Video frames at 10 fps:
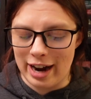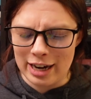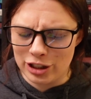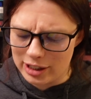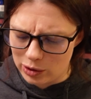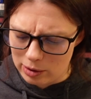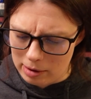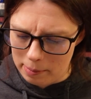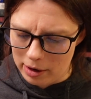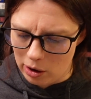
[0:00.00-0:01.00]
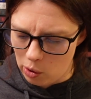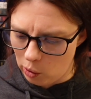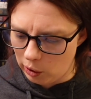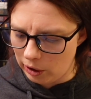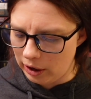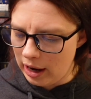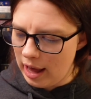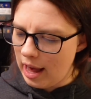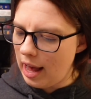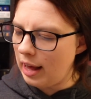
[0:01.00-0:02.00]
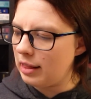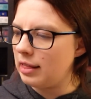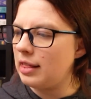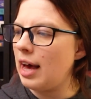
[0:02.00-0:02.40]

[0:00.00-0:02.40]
Actually, this one might be a horror, and